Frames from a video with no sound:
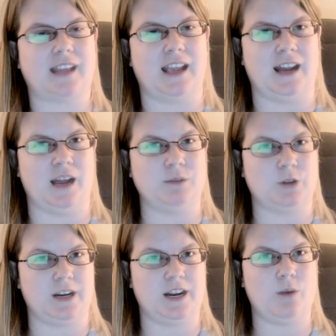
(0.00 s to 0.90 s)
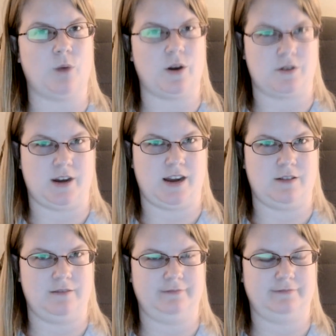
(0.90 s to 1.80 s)
and I'm drinking water
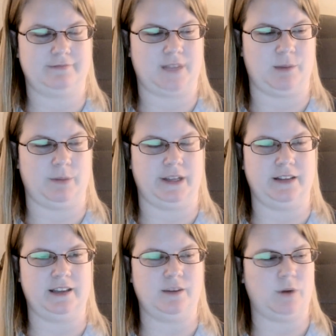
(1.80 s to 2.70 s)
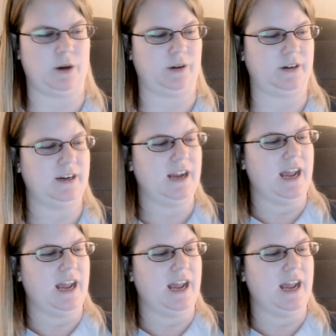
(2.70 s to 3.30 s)
now, completely water.